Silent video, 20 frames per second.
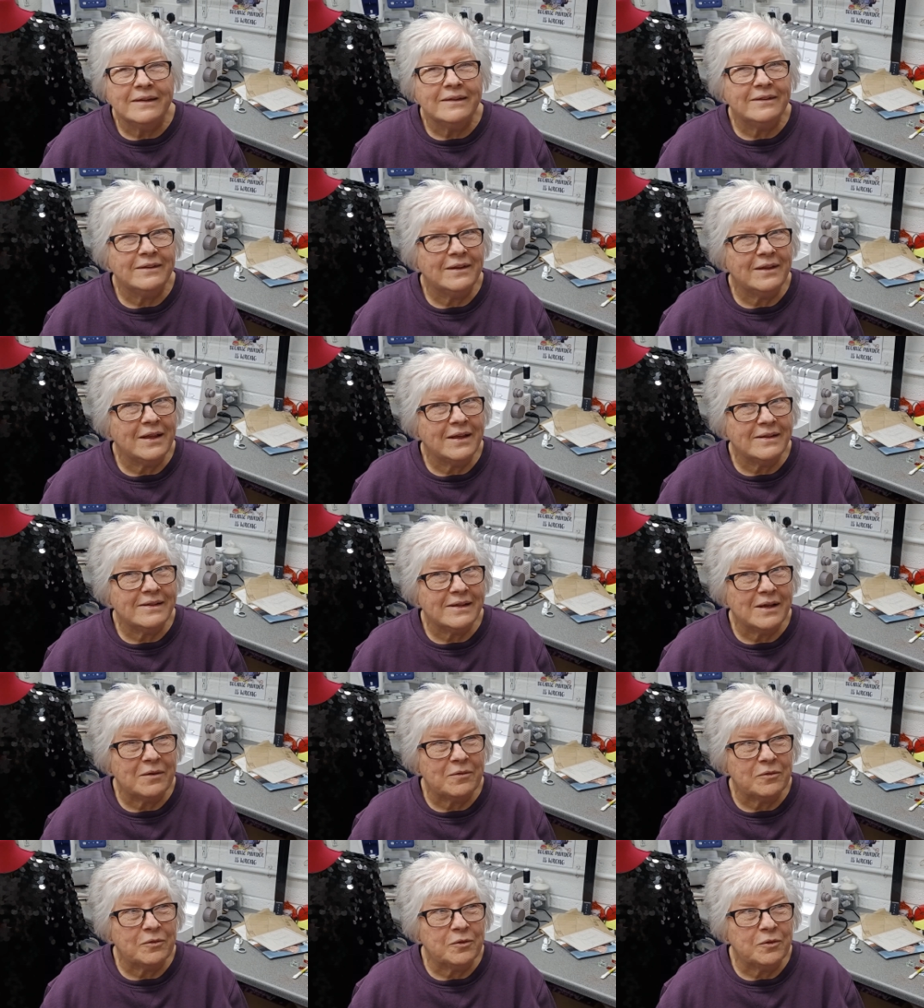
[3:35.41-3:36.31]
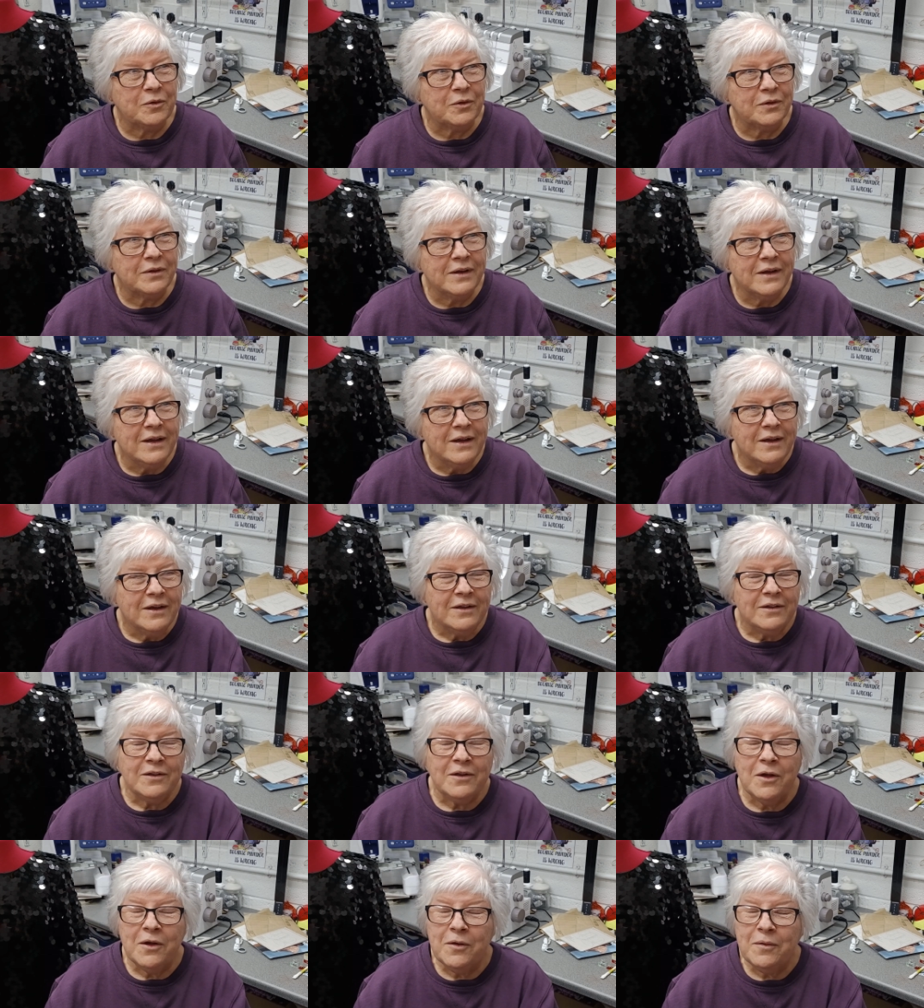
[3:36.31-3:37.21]
So that sounds good.
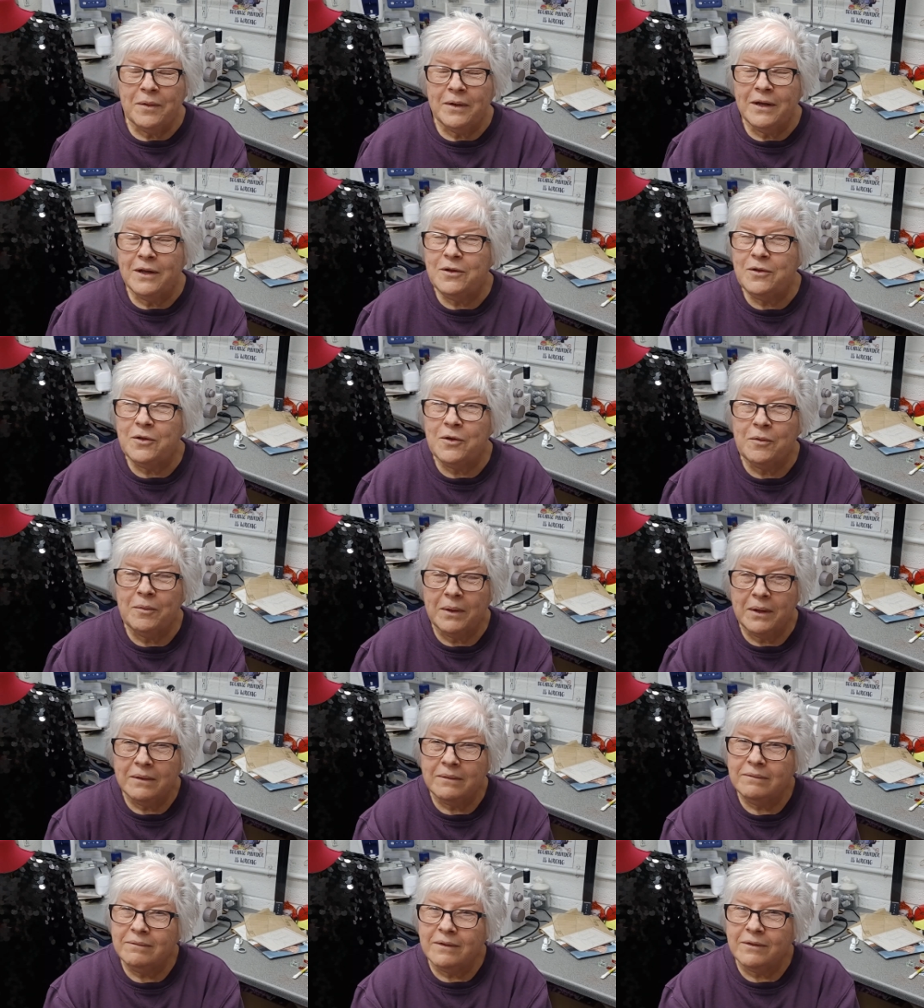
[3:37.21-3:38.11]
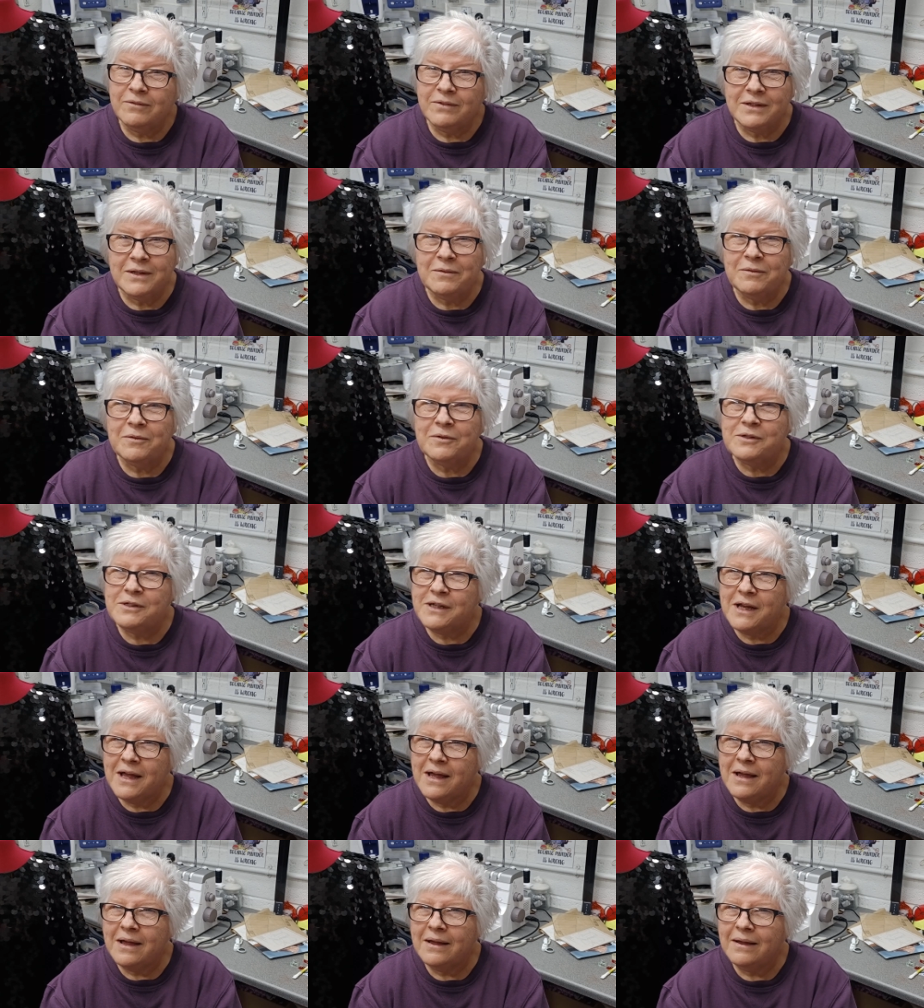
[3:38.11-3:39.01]
So when I do, I obviously will
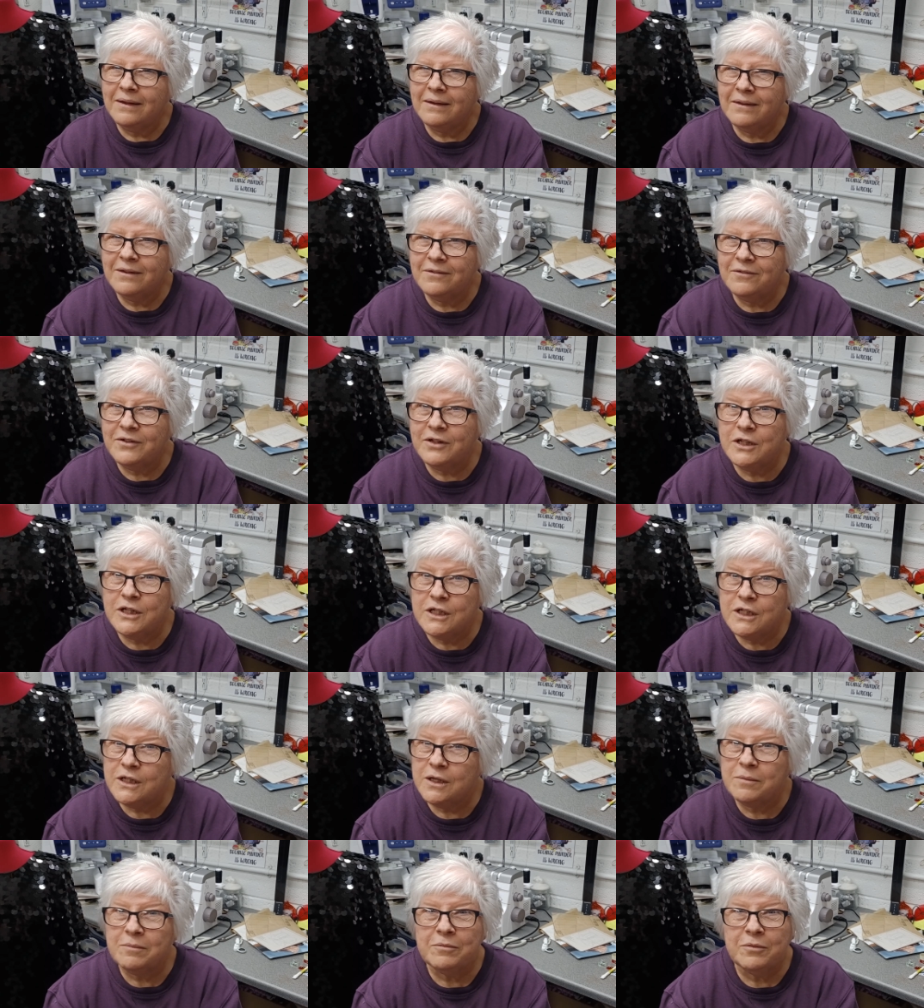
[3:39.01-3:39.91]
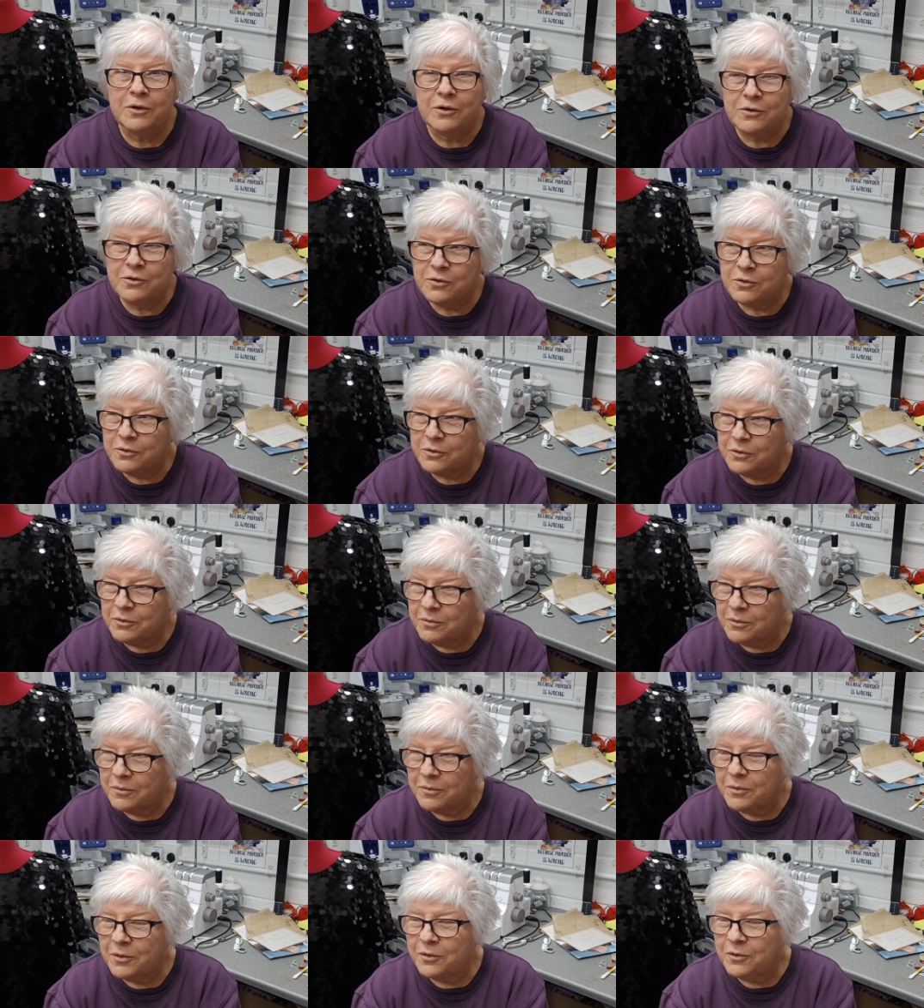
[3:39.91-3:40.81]
share the finished product
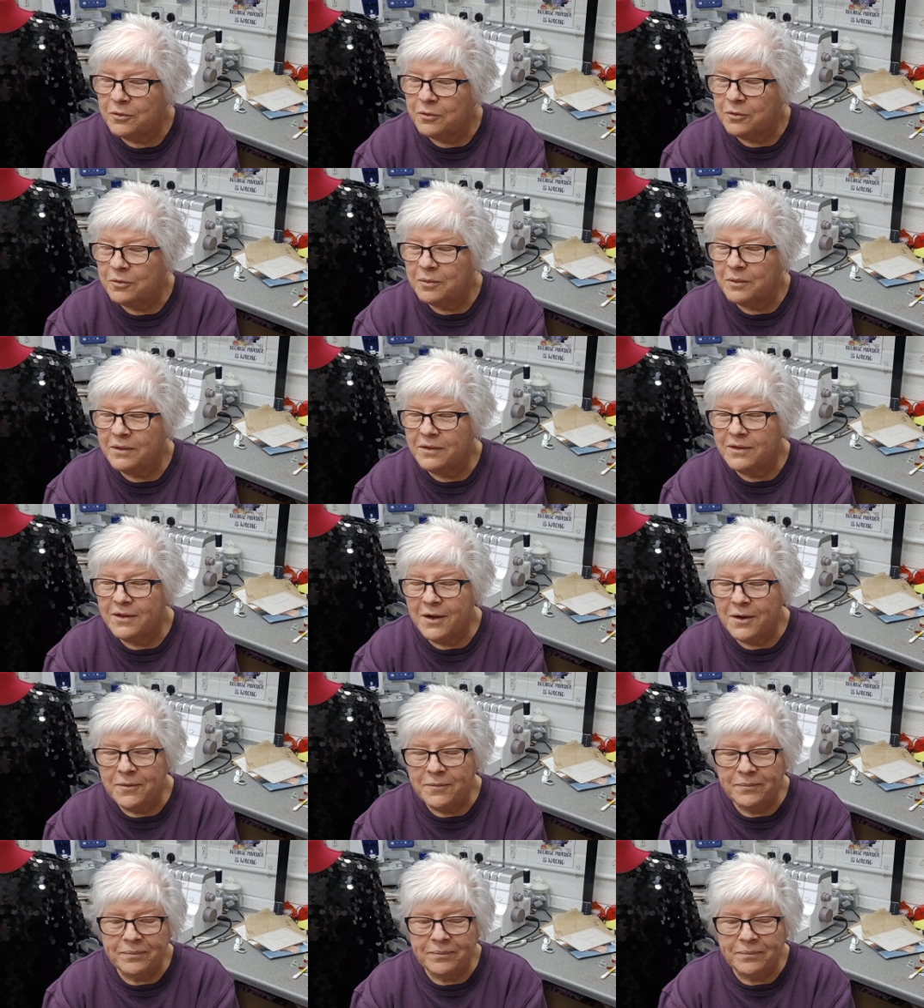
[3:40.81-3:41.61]
with you.